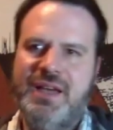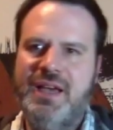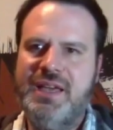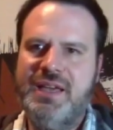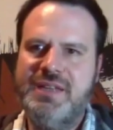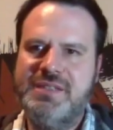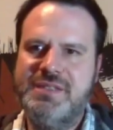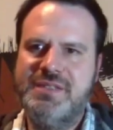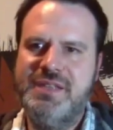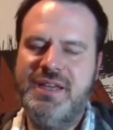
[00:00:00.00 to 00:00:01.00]
I
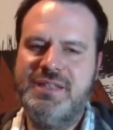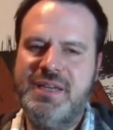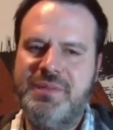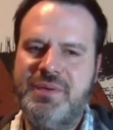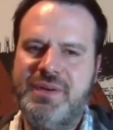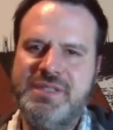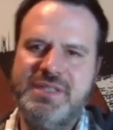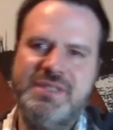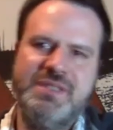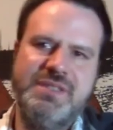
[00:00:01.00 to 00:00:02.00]
guess, yeah,
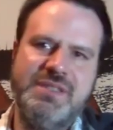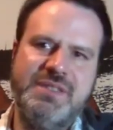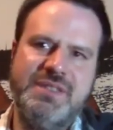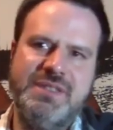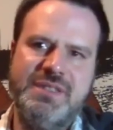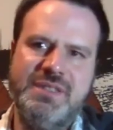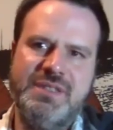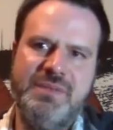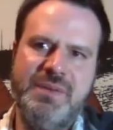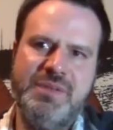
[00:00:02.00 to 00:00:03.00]
that's
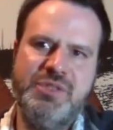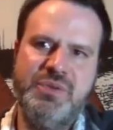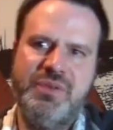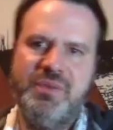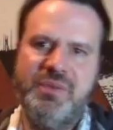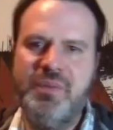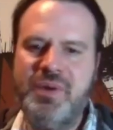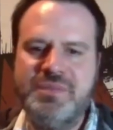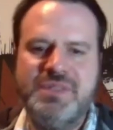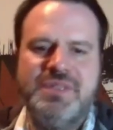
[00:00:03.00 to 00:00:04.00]
maybe two, three more
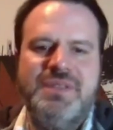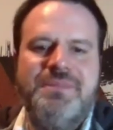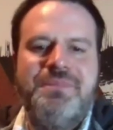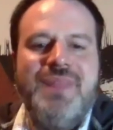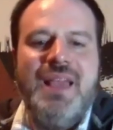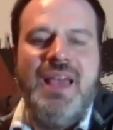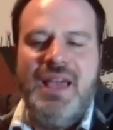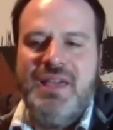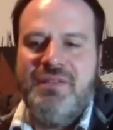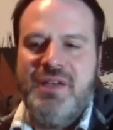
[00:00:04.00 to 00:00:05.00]
poems
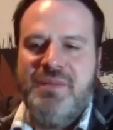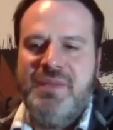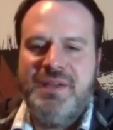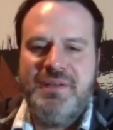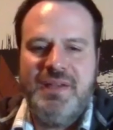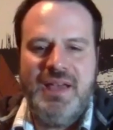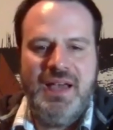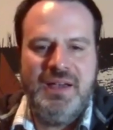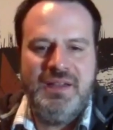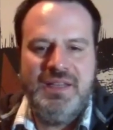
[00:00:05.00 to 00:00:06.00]
if I may
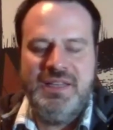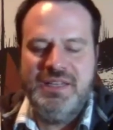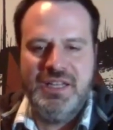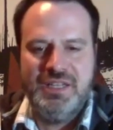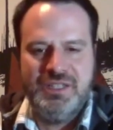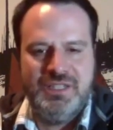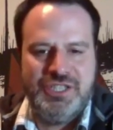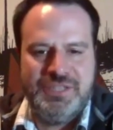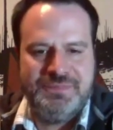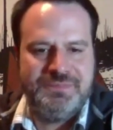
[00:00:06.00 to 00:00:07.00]
uh,
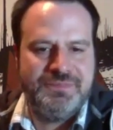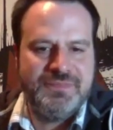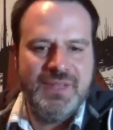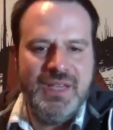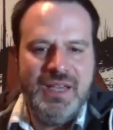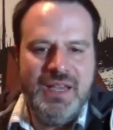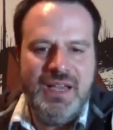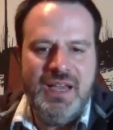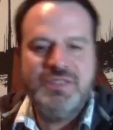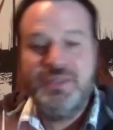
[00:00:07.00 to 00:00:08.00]
indulge.
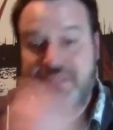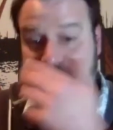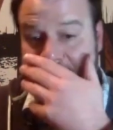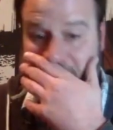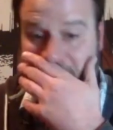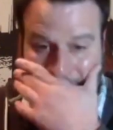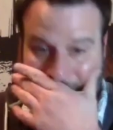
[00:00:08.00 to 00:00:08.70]
So this next poem